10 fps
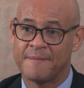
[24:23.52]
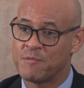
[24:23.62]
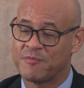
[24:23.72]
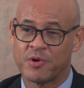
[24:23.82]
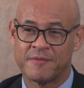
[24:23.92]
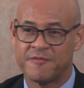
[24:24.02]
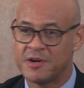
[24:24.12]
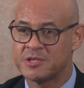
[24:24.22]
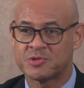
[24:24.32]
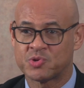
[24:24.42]
we've got a
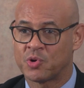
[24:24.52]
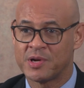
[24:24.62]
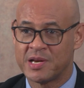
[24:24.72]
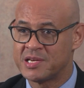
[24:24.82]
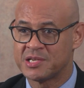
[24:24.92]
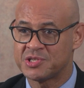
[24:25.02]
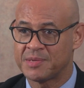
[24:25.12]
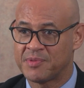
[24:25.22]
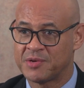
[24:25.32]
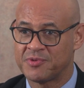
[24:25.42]
very strong
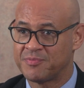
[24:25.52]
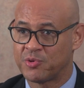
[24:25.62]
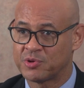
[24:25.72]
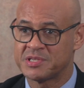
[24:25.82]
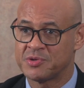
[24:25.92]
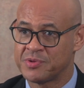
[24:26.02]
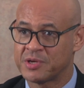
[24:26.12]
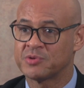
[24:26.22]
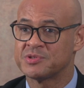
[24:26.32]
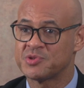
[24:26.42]
leadership that we've brought in on
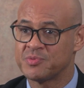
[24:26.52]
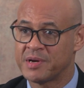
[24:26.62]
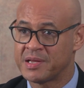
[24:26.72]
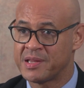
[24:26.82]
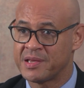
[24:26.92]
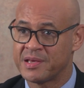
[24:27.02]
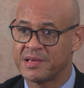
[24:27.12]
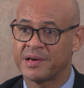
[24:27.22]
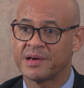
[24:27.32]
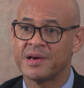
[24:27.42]
the consumer and
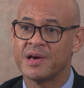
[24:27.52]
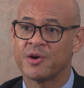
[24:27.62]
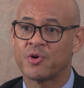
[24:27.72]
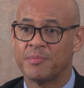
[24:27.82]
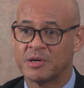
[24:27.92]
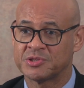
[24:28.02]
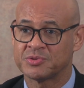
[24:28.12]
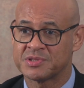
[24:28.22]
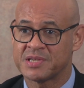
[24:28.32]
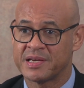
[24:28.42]
the
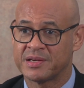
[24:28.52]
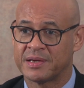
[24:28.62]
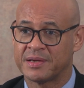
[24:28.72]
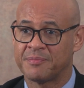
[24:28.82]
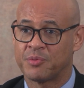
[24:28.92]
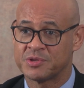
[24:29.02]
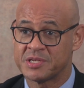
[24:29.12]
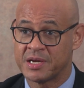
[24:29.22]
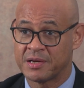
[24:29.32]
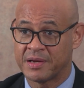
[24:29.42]
commercial side. I brought
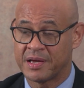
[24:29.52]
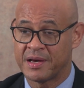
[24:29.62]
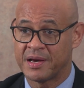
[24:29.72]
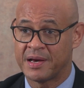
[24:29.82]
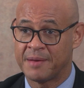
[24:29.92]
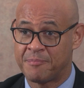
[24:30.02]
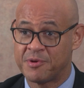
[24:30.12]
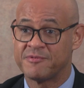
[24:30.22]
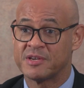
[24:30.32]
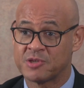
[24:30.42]
in a
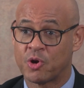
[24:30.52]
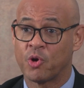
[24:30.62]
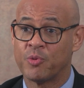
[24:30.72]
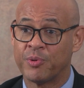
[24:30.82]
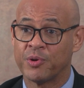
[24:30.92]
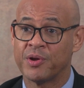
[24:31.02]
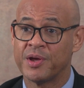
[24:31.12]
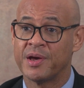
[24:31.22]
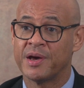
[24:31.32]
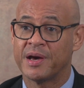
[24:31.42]
previous global
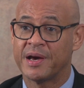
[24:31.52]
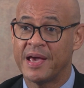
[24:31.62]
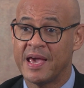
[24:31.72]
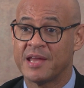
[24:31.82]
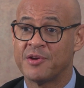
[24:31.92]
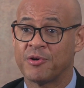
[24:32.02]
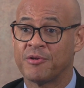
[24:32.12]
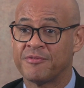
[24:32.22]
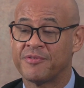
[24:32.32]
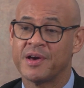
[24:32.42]
head
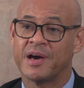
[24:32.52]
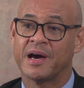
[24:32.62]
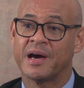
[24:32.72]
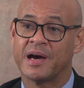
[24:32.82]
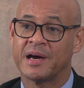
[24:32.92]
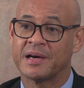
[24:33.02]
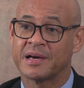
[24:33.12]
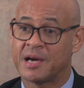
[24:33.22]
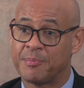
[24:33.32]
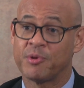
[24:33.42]
of
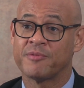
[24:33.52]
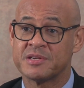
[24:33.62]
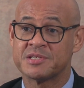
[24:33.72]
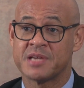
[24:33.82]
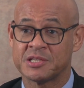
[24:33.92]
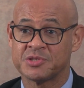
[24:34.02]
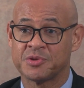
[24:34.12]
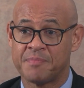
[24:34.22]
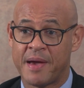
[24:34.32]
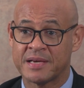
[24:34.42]
a couple of
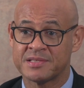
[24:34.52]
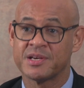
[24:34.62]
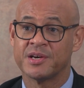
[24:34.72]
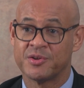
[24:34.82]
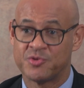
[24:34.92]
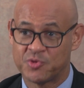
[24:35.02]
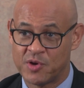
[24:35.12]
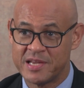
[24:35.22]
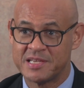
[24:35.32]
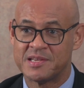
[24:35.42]
international banks to
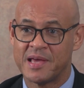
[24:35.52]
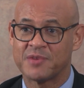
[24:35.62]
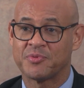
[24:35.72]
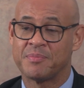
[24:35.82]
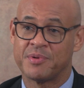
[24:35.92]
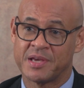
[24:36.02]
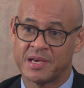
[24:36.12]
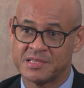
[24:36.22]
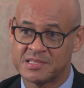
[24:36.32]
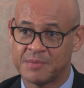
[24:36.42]
lead that. We're
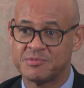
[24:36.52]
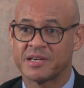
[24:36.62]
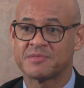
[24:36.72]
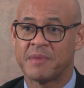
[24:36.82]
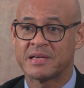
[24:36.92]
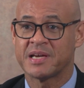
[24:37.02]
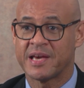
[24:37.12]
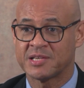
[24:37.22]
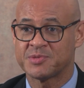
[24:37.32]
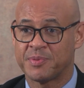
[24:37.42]
bringing in subject matter
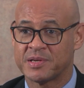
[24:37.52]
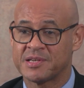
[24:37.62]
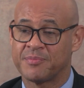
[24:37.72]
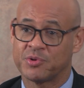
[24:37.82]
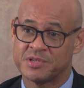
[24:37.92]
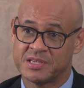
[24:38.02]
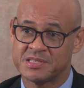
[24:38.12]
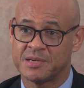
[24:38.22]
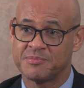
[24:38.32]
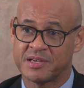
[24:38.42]
experts. I brought in a
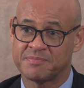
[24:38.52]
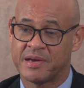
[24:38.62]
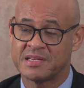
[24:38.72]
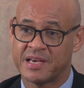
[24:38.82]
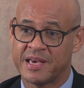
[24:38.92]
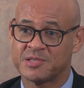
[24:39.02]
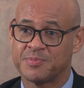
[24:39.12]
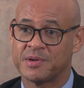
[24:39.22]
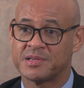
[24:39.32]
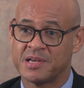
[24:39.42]
subject matter
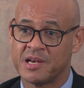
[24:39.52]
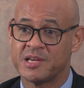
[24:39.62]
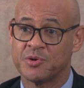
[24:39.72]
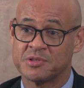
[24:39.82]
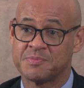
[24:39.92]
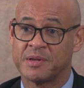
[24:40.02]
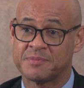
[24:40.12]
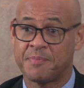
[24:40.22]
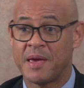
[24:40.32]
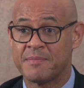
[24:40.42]
expert and leader who has
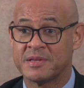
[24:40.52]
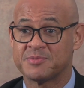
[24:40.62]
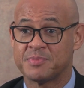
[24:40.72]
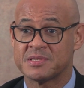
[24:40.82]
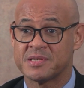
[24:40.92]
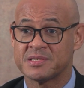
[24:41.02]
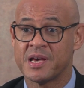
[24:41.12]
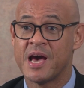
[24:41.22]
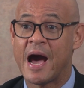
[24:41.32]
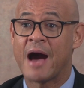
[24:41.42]
built payments business
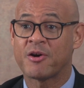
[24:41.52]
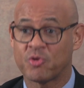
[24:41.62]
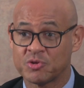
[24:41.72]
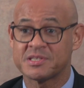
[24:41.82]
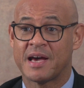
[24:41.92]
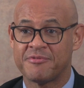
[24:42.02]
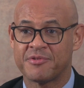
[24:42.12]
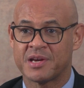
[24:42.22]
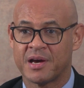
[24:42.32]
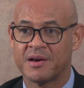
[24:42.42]
across
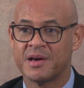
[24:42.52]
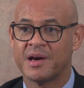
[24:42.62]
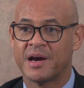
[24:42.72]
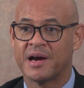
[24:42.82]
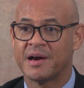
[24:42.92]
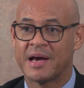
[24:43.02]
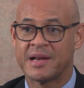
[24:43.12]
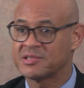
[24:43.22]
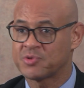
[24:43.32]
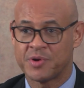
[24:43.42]
Africa
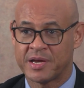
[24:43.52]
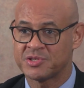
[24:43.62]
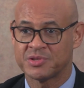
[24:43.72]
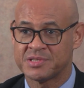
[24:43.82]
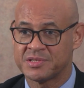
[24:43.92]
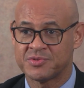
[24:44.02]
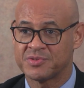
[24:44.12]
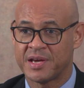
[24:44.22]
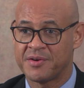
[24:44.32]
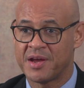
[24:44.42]
and has connections into
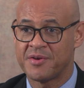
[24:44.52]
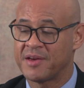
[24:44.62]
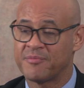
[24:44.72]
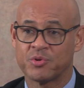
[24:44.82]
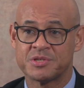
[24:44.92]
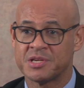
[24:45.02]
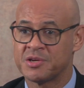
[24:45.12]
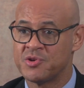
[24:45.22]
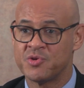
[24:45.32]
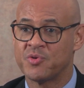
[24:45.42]
their area. I brought in a
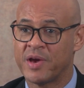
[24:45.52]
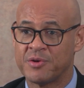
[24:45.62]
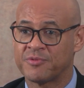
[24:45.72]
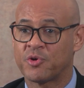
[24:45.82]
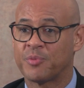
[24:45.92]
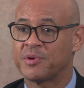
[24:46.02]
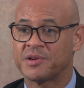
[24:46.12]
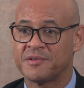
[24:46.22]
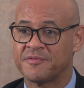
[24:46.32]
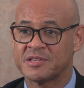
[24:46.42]
new head of
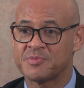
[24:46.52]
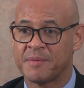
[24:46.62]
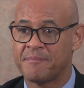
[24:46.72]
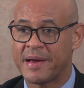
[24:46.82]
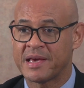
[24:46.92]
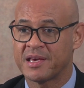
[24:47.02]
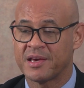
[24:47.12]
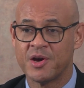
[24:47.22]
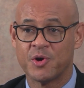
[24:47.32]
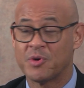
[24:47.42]
corporate and investment
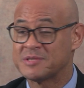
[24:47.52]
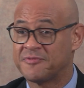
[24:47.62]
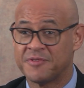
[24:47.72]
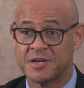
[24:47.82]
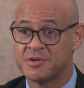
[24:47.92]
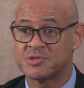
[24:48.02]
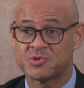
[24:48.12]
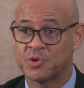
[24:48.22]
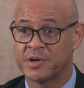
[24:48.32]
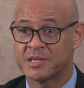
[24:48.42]
banking who has very
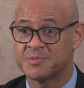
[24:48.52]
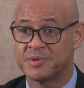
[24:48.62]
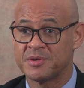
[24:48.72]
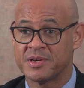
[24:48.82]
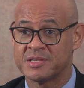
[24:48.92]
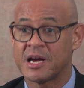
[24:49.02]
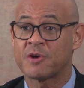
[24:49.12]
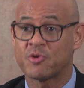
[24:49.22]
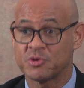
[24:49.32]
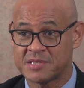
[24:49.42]
strong experience
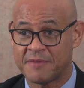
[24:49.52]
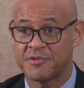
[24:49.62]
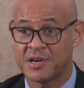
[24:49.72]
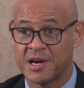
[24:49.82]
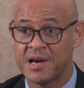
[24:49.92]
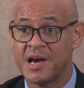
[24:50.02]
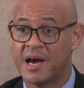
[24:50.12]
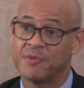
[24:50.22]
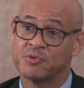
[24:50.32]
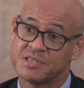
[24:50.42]
across Africa
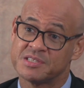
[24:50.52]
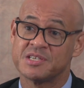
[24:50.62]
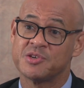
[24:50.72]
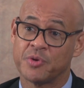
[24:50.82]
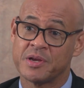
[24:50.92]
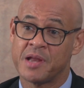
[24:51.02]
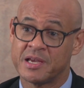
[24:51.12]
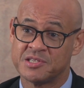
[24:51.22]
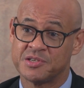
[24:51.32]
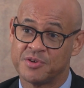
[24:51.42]
and was a CEO in
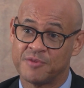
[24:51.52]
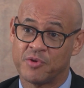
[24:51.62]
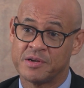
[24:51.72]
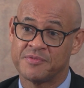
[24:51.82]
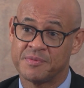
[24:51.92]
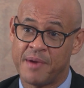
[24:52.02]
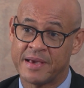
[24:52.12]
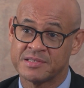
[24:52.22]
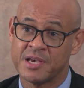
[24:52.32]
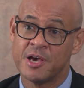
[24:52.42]
Nigeria of one of the
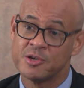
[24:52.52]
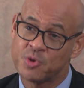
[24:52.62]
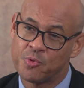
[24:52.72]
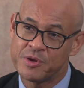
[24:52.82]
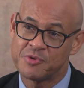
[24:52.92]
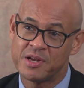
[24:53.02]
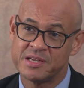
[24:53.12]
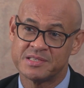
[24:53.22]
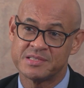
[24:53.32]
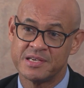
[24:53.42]
banks. So we
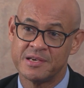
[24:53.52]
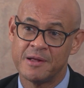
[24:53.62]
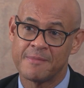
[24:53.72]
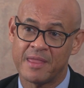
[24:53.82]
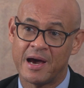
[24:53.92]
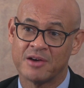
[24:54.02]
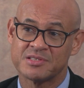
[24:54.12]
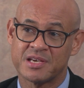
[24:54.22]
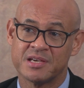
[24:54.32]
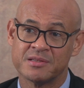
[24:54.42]
really see our
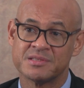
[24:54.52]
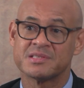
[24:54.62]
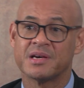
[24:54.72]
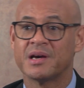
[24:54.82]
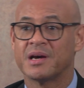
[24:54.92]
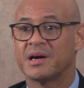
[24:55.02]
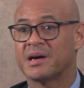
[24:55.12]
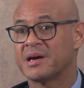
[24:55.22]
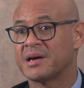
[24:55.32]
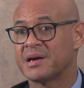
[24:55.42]
skills
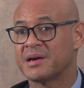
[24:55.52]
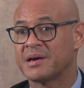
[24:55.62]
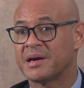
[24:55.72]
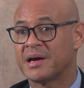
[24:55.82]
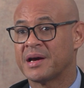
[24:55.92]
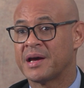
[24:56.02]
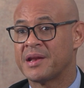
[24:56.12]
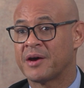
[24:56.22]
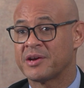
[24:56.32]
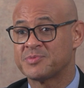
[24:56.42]

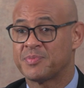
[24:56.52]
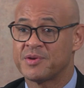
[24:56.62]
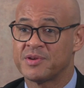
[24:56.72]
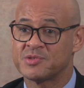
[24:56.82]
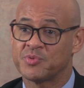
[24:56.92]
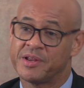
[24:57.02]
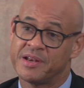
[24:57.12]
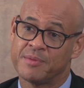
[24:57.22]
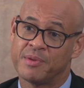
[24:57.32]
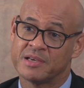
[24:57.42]
and our experience will
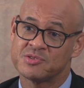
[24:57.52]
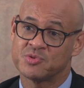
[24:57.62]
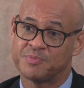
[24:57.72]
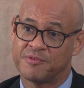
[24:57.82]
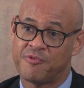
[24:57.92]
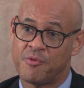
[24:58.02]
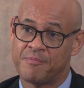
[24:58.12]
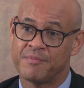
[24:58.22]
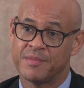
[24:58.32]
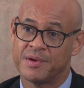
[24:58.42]
enable us to
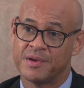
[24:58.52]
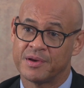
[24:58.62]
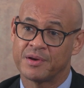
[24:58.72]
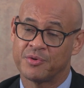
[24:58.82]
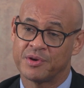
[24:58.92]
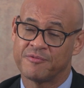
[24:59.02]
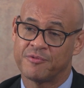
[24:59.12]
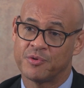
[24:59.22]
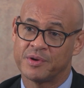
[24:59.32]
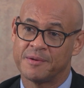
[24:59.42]
perform going
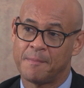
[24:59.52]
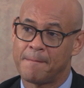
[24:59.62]
forward.